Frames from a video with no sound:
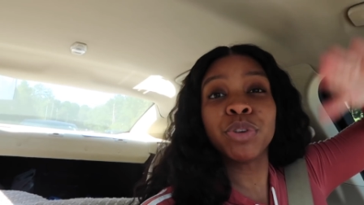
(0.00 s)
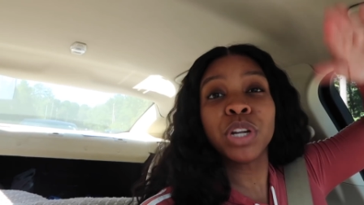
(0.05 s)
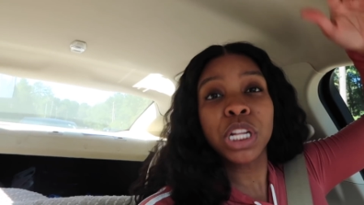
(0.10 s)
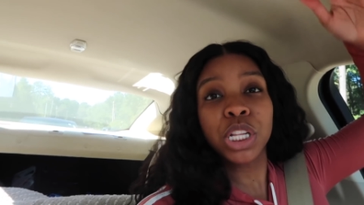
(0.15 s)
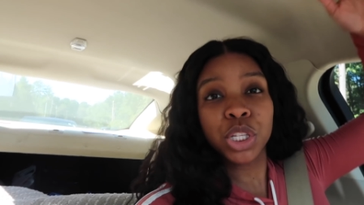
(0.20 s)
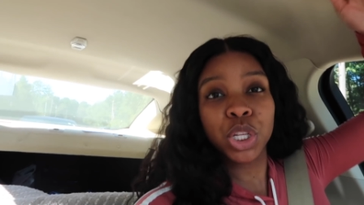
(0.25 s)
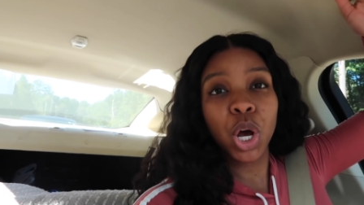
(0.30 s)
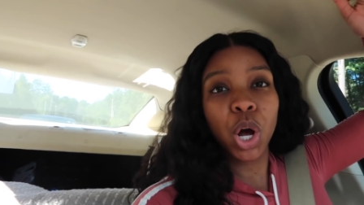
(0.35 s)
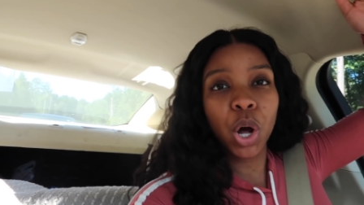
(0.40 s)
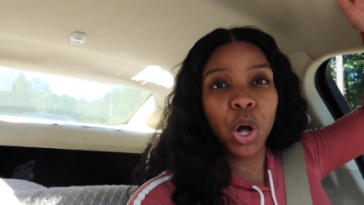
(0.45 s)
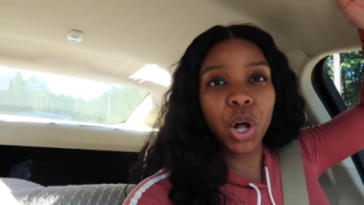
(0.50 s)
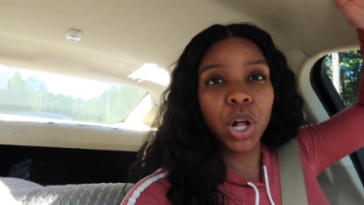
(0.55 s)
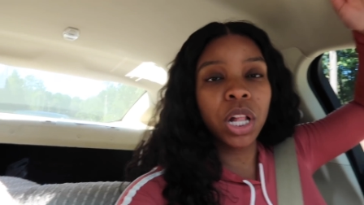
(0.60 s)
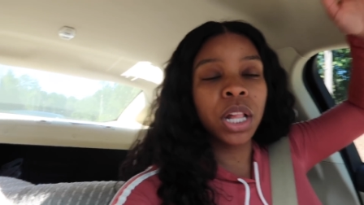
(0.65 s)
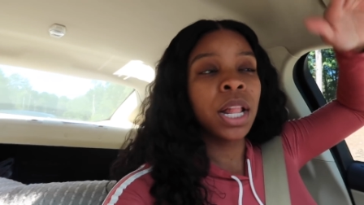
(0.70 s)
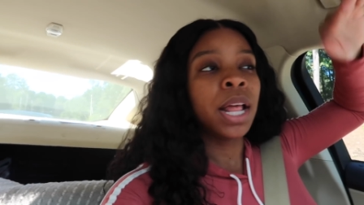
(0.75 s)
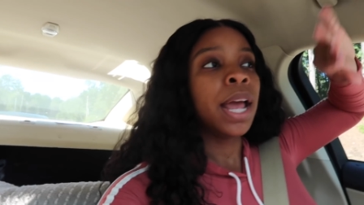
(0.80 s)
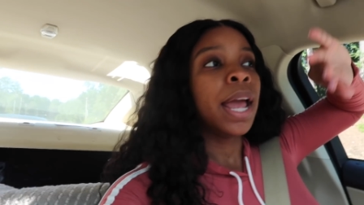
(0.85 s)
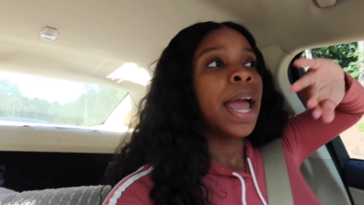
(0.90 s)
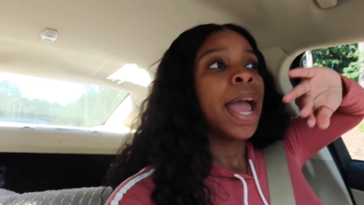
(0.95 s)
really
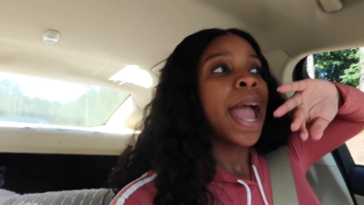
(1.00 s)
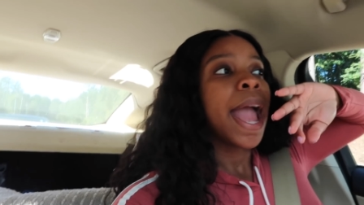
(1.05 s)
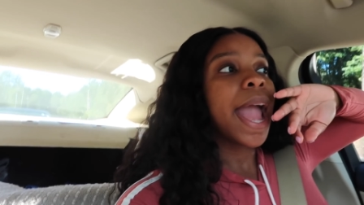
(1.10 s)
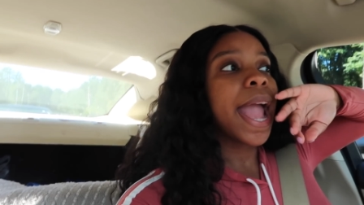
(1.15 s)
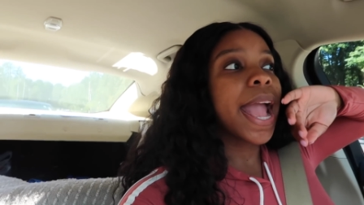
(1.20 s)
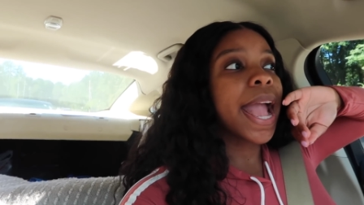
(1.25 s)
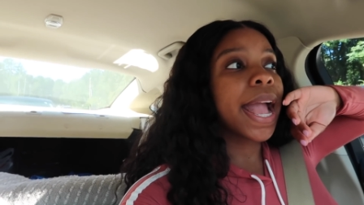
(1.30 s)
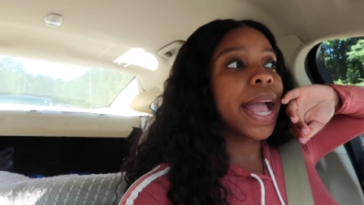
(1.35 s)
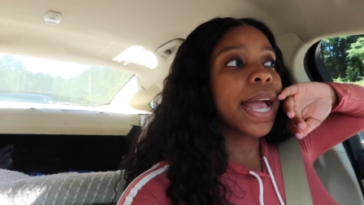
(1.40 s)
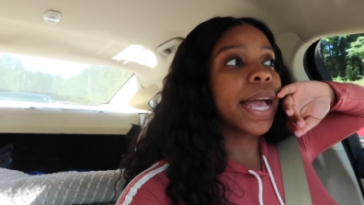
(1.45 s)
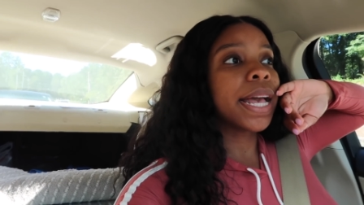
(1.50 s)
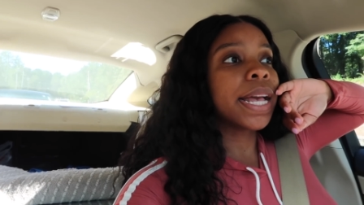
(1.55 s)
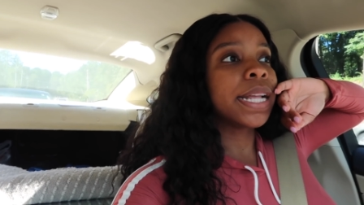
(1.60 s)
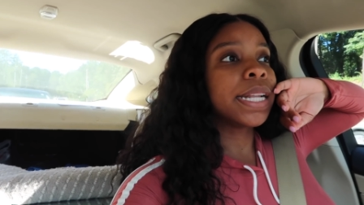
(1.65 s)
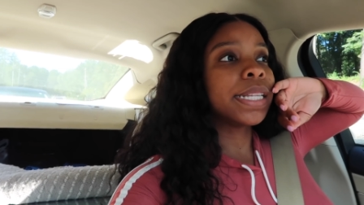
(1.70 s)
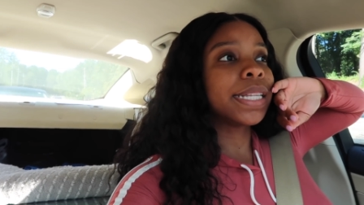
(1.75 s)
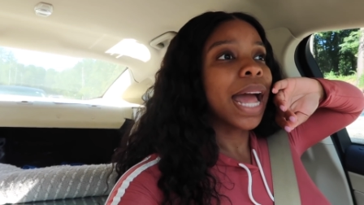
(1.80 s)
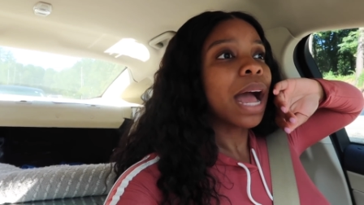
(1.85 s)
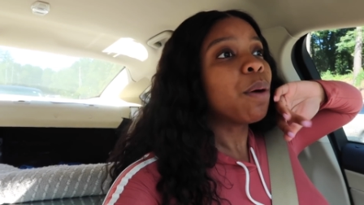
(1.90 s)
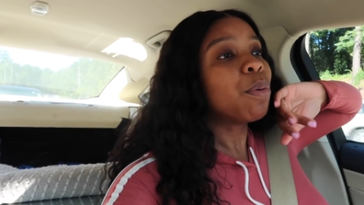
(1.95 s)
tall
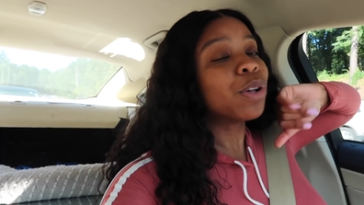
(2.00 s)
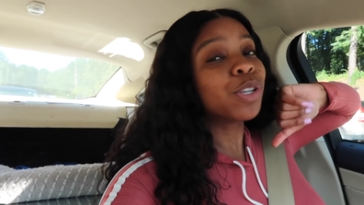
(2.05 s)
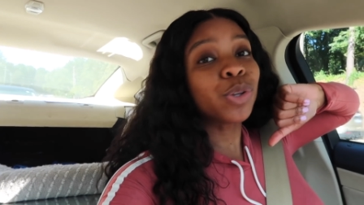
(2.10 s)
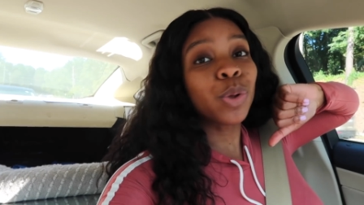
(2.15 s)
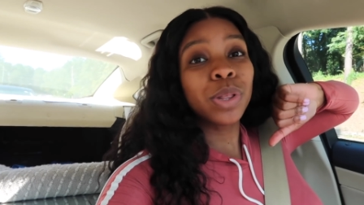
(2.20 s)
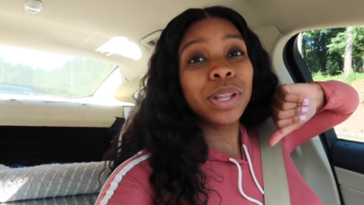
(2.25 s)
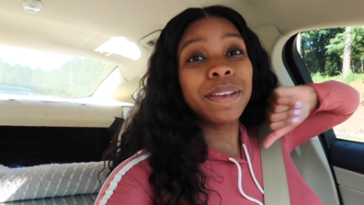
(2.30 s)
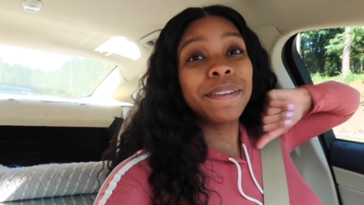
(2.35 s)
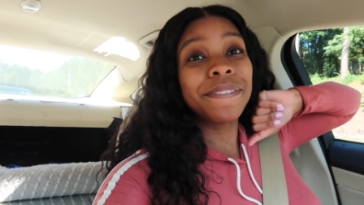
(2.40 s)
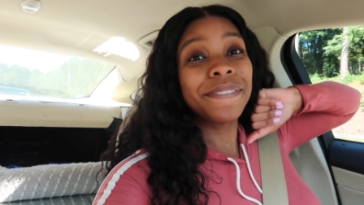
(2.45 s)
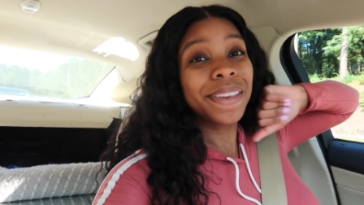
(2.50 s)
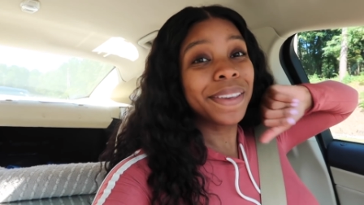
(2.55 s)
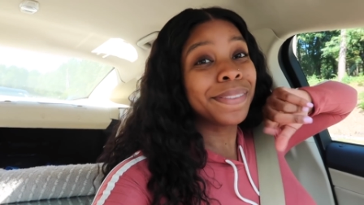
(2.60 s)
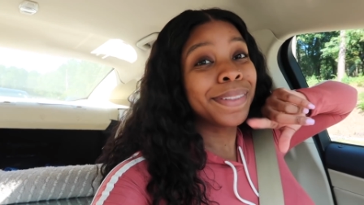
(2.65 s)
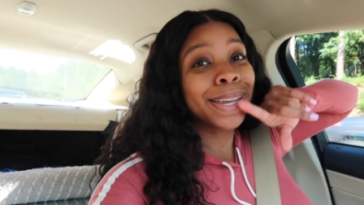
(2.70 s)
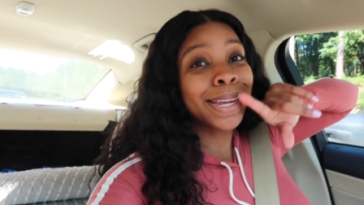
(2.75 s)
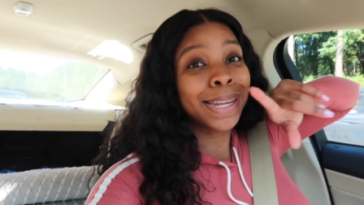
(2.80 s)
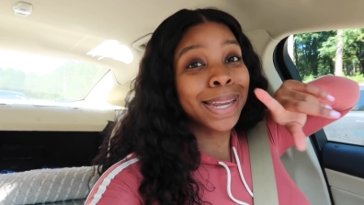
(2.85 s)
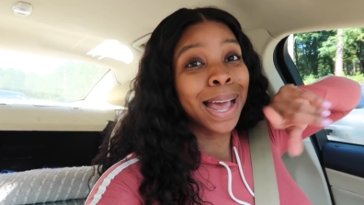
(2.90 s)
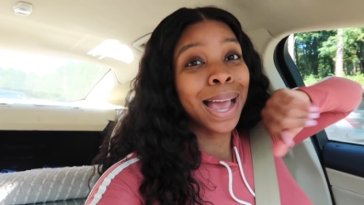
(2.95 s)
and that was only
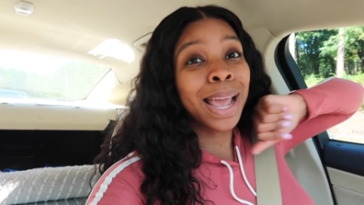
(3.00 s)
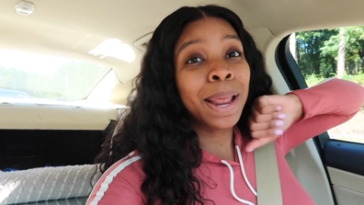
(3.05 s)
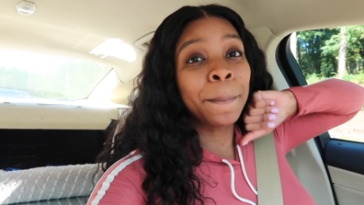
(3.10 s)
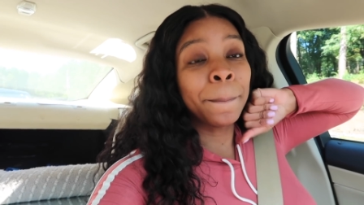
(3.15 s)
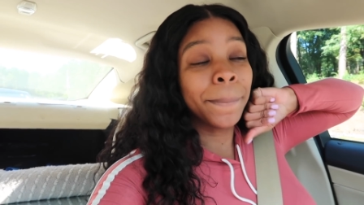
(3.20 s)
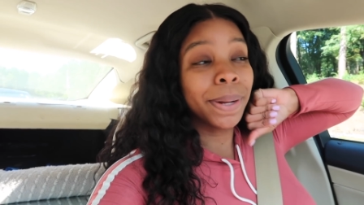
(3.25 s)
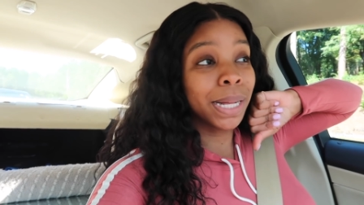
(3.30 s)
59